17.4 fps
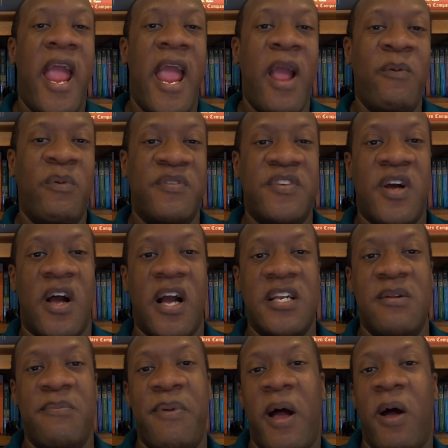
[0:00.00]
and we've
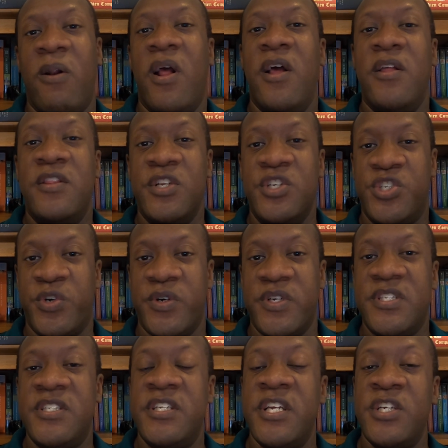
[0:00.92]
talked about the
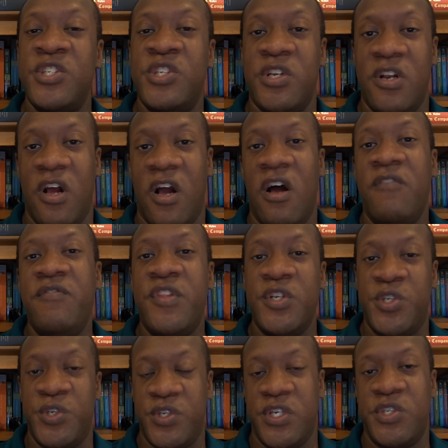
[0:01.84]
jurisdiction of
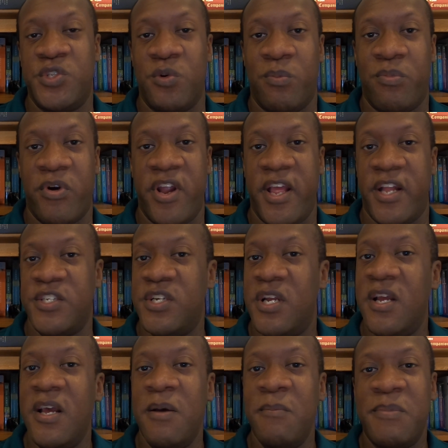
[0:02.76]
the judicial
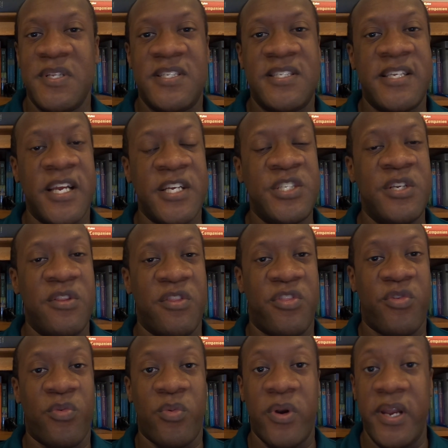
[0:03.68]
branch, but Section
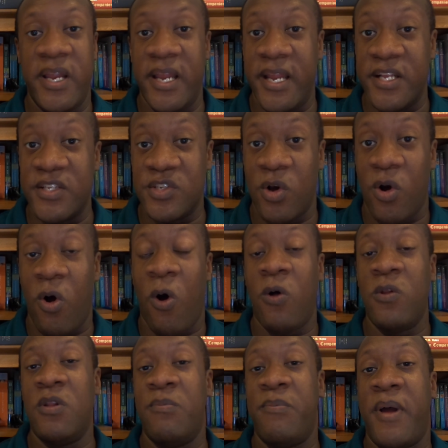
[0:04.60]
3 is
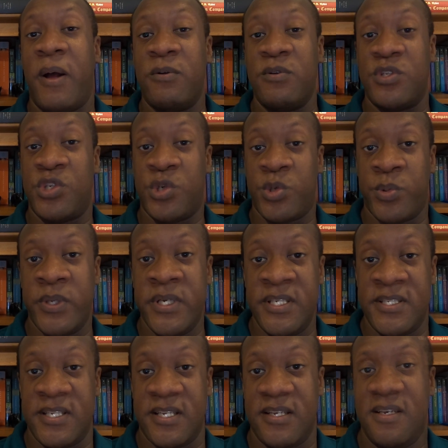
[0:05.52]
all about
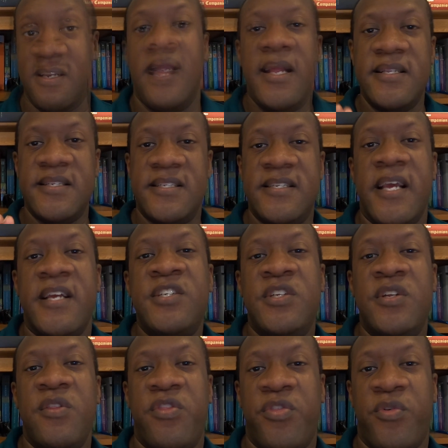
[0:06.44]
treason. In
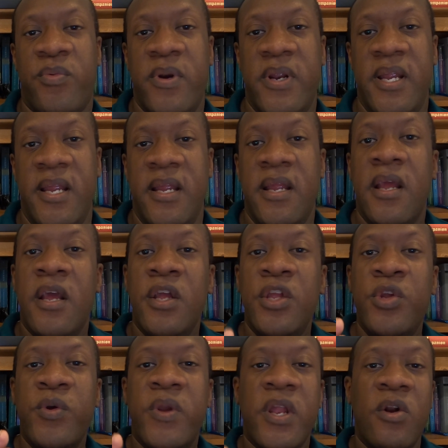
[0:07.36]
Section 3,
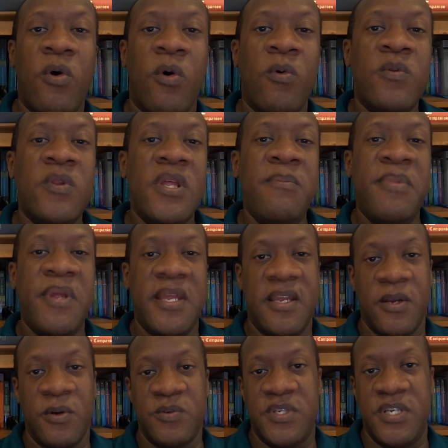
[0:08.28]
you can only be
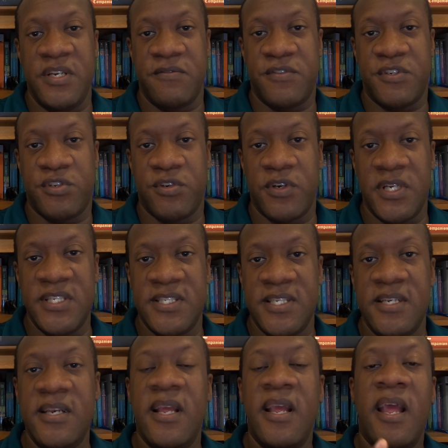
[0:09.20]
guilty of
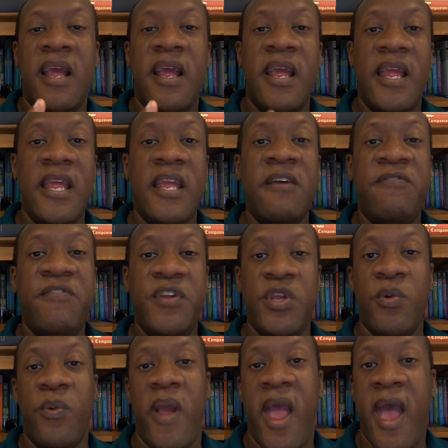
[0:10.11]
treason if
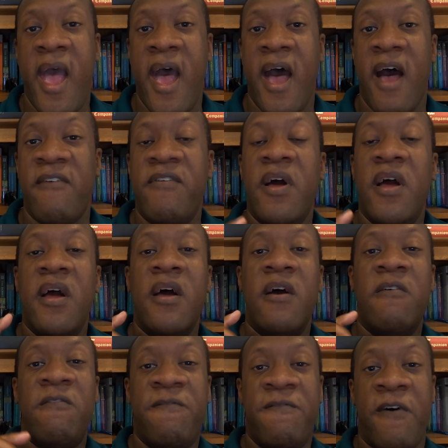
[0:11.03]
you have
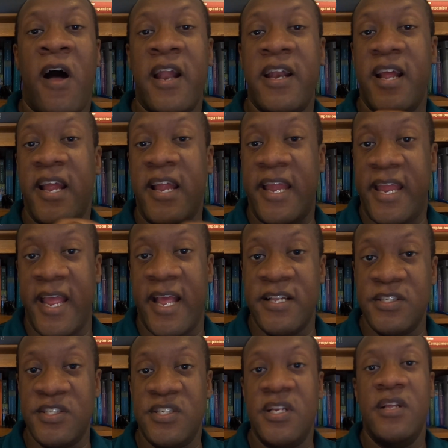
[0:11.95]
fought
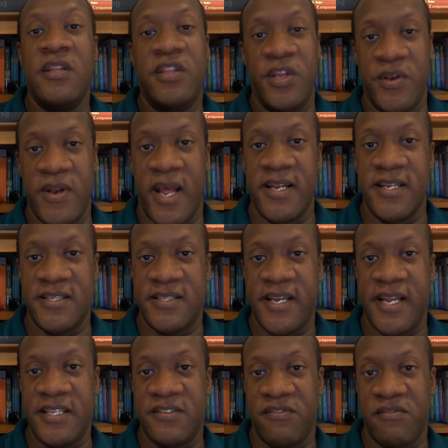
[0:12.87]
against the United
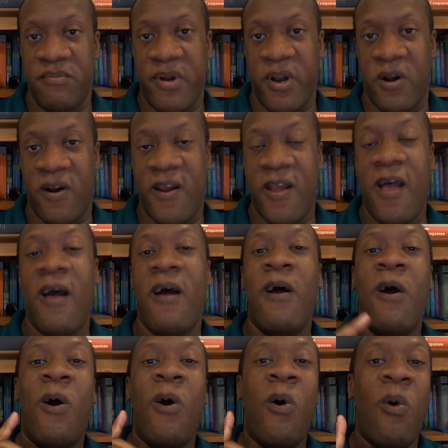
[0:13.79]
States of
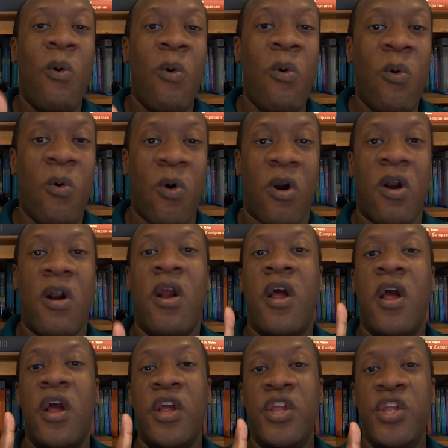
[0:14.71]
America or
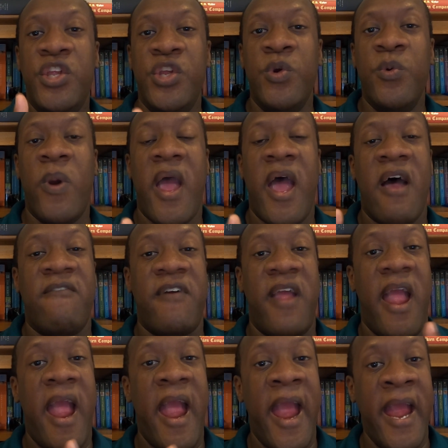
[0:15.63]
you
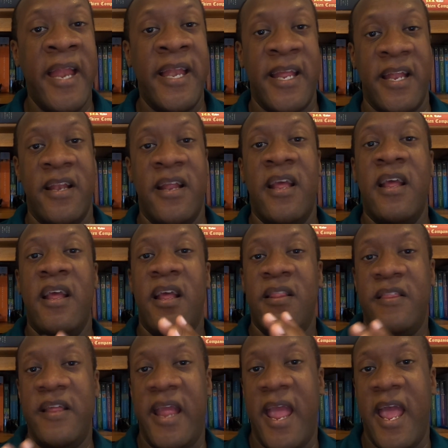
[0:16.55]
have aided
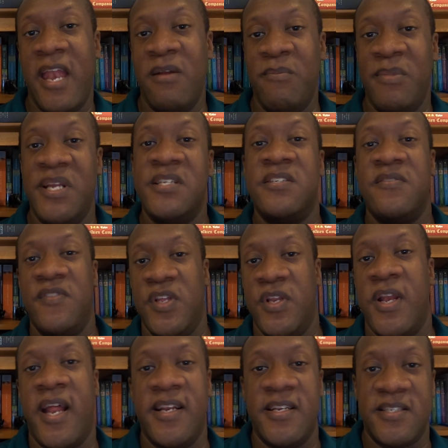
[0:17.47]
the enemies of
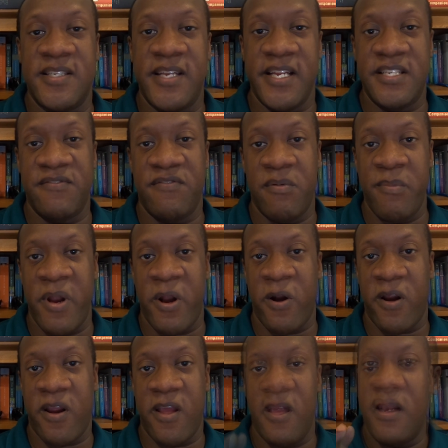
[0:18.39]
the United States of
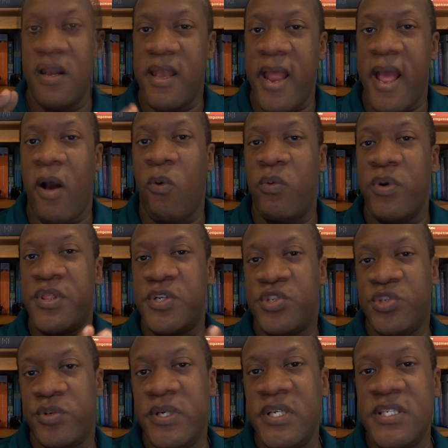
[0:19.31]
America. Now,
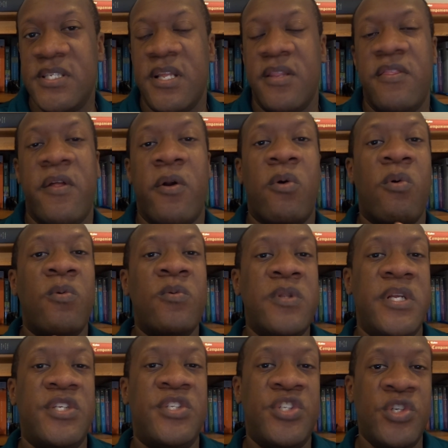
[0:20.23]
with treason, there are
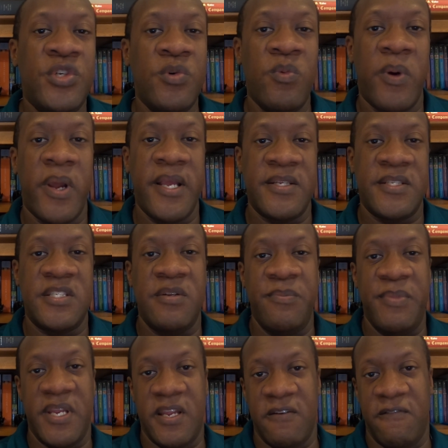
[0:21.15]
only two ways
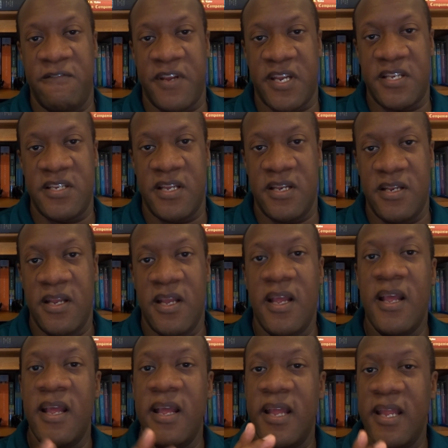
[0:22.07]
to be convicted.
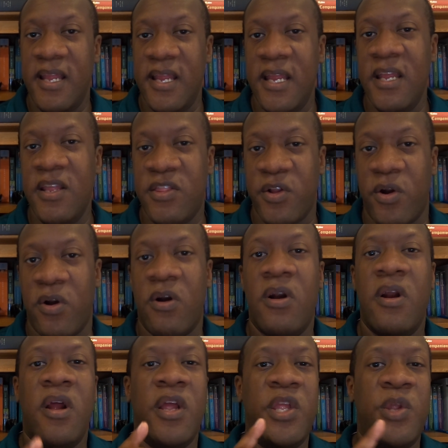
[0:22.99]

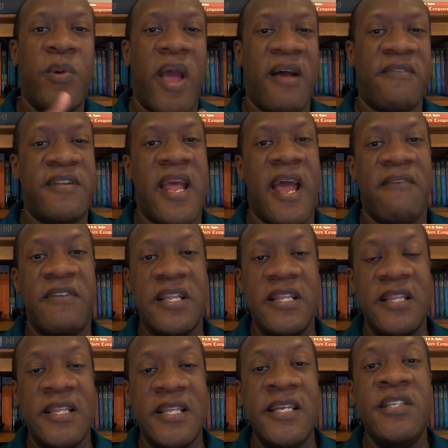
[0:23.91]
Either you have to have
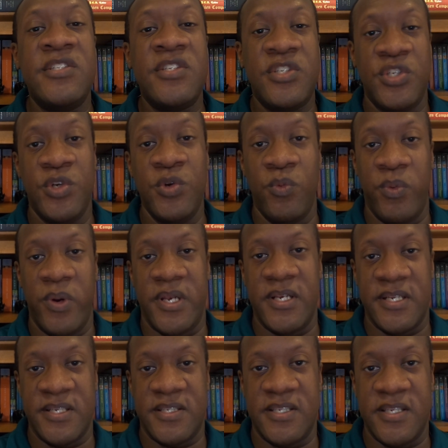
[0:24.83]
at least two
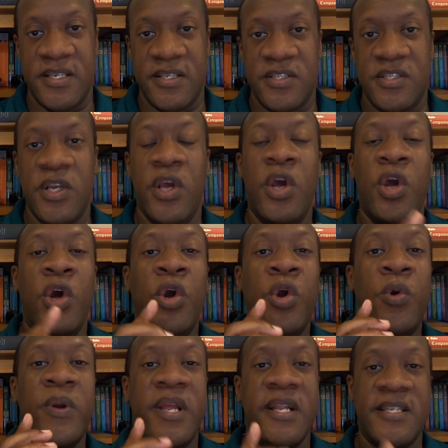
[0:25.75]
witnesses
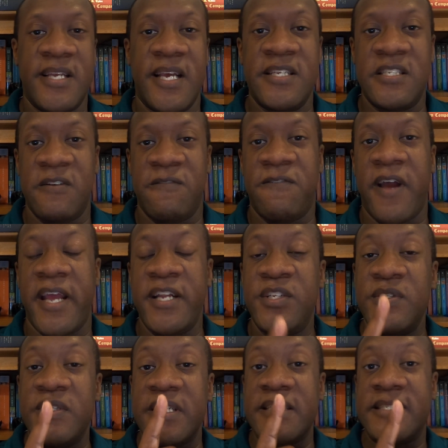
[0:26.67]
who can testify
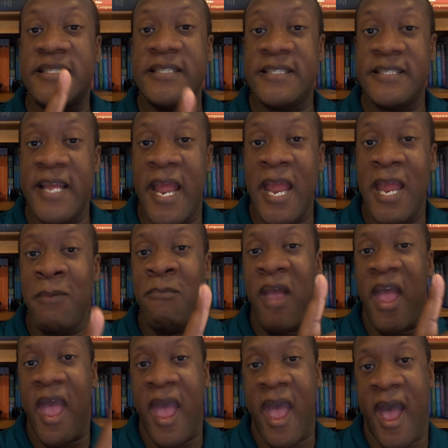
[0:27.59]
to the
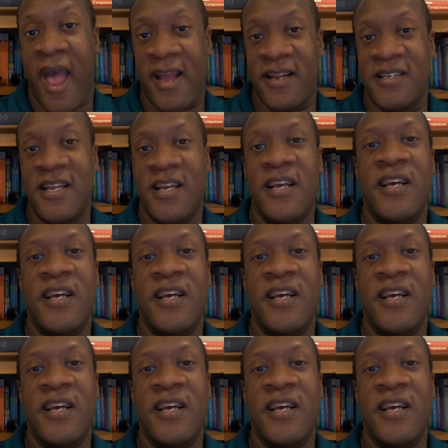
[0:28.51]
same act.